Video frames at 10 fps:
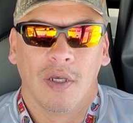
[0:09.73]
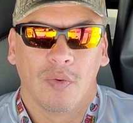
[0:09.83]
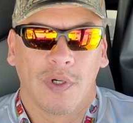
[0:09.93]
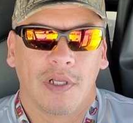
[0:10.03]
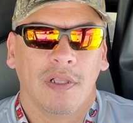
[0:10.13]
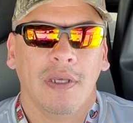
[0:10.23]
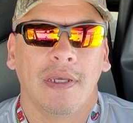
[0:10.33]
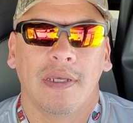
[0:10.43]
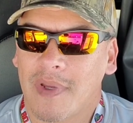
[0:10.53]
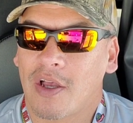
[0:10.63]
Well,
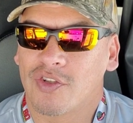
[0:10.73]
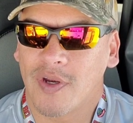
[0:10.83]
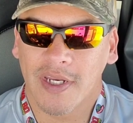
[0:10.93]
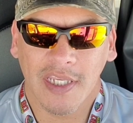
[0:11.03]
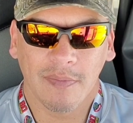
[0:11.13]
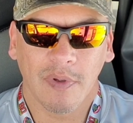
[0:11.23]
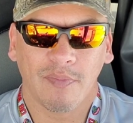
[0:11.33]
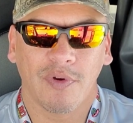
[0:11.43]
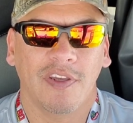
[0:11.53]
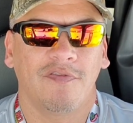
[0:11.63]
I'll try to keep
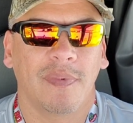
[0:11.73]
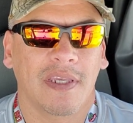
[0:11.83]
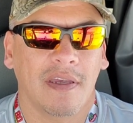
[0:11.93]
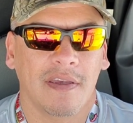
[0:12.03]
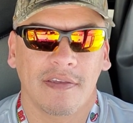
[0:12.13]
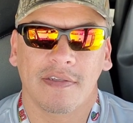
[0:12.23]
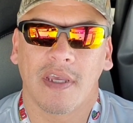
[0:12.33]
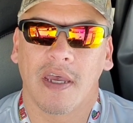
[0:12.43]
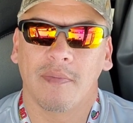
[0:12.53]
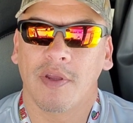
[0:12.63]
it brief because
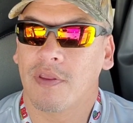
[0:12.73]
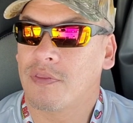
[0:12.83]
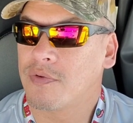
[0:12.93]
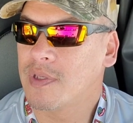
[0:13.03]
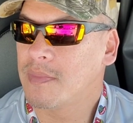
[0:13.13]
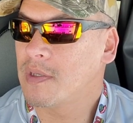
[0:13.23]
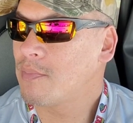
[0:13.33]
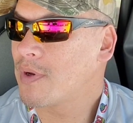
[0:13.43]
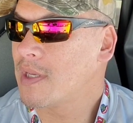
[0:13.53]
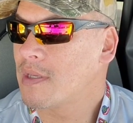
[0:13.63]
I'm on a 30-minute
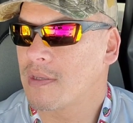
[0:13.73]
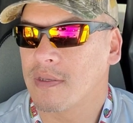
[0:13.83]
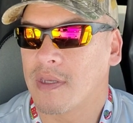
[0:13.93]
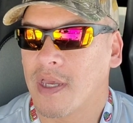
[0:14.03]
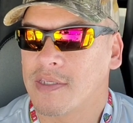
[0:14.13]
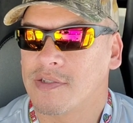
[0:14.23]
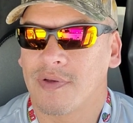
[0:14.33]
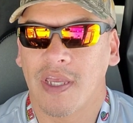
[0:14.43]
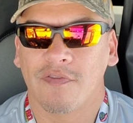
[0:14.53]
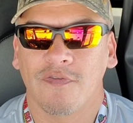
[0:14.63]
break. I
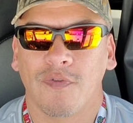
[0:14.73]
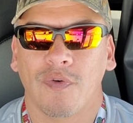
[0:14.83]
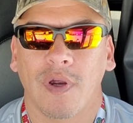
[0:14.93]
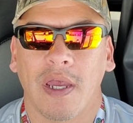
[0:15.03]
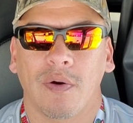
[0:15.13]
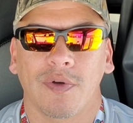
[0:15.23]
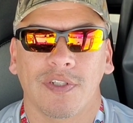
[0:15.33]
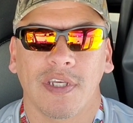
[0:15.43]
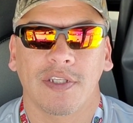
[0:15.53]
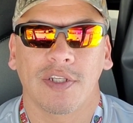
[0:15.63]
still have 4
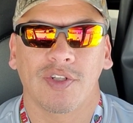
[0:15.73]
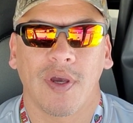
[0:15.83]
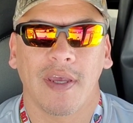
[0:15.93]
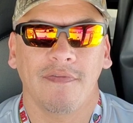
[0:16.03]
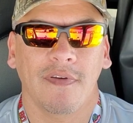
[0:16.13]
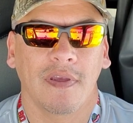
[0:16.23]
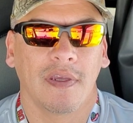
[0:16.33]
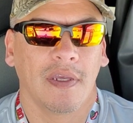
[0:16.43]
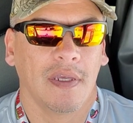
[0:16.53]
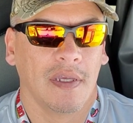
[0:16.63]
hours yet to drive.
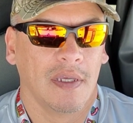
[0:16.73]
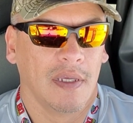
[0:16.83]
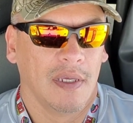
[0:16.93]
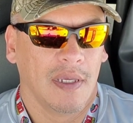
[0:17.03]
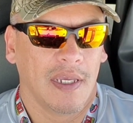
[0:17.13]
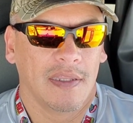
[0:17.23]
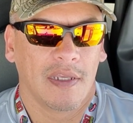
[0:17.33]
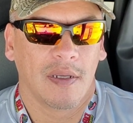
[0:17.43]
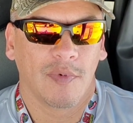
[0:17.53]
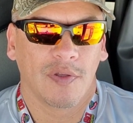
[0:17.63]
And
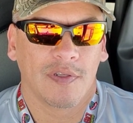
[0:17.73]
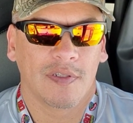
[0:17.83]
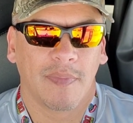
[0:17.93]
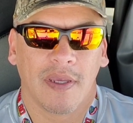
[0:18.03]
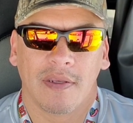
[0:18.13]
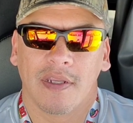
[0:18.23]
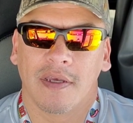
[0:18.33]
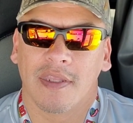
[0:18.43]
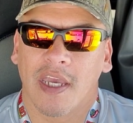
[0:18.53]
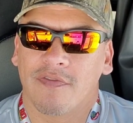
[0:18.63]
then I'm going to spend
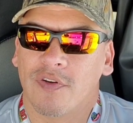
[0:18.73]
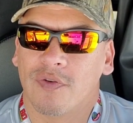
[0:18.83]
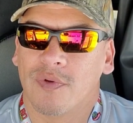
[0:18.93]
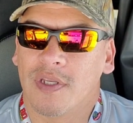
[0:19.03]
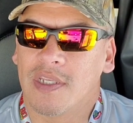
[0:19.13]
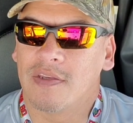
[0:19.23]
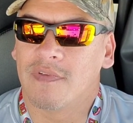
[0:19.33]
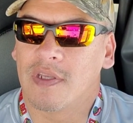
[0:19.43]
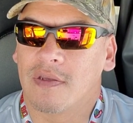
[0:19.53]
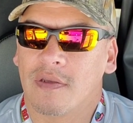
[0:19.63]
the afternoon and
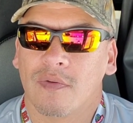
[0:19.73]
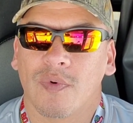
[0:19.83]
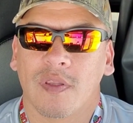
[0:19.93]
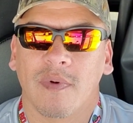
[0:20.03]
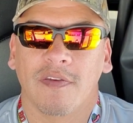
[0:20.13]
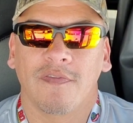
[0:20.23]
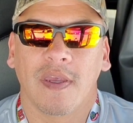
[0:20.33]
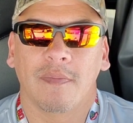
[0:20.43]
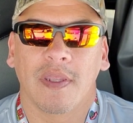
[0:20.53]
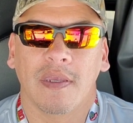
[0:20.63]
evening with my
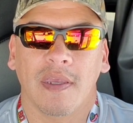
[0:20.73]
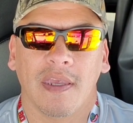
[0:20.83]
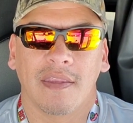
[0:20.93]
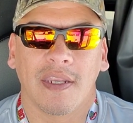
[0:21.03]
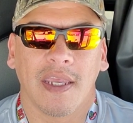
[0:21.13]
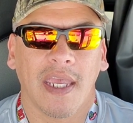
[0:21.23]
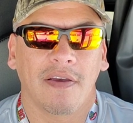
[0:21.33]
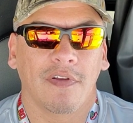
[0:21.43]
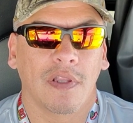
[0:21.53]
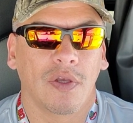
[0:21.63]
family. And then I
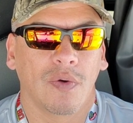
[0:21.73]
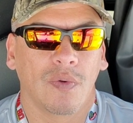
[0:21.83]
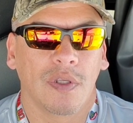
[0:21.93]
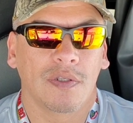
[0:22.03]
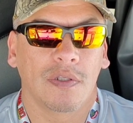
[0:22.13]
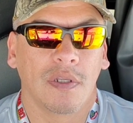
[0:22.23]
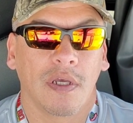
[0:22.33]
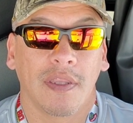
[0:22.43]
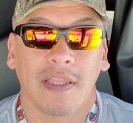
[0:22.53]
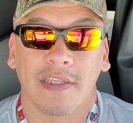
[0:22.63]
have a load
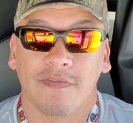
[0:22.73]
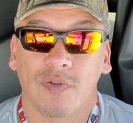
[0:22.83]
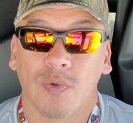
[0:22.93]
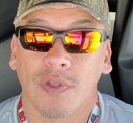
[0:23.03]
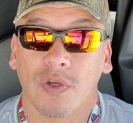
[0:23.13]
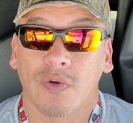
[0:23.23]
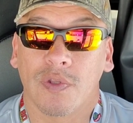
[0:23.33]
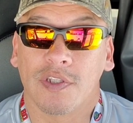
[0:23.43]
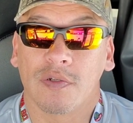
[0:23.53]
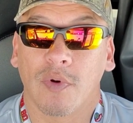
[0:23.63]
that leaves really
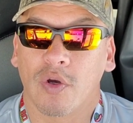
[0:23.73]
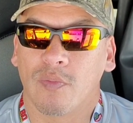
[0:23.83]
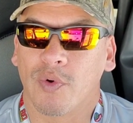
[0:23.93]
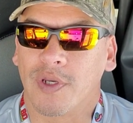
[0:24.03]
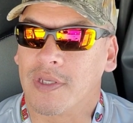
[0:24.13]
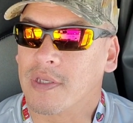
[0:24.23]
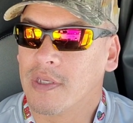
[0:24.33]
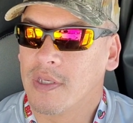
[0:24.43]
early tomorrow morning.